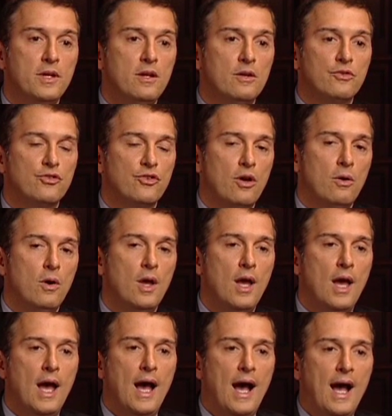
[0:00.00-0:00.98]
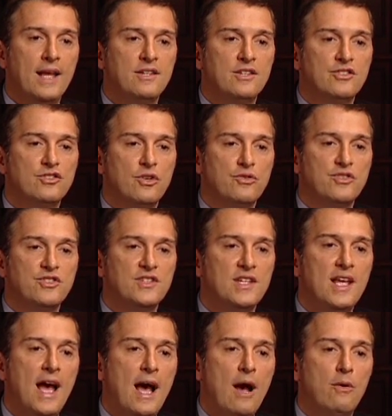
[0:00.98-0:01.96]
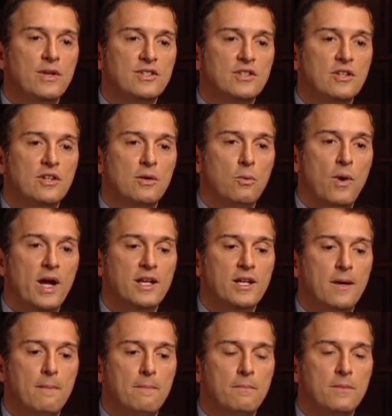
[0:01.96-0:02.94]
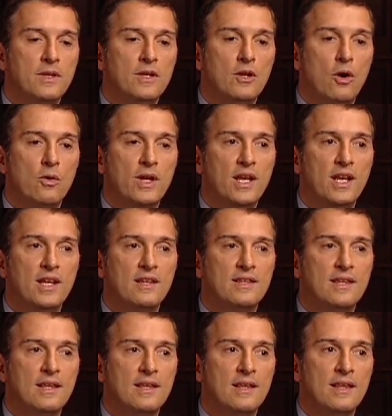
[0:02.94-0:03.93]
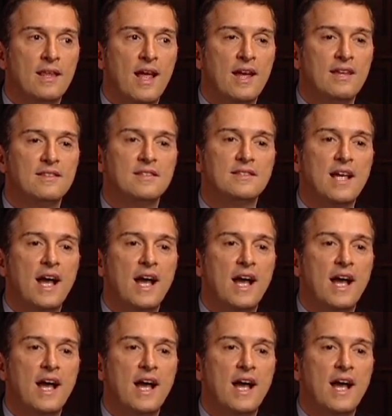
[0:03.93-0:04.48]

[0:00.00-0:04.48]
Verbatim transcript: here. So I just don't see how it's going to wind up, you know, getting nice and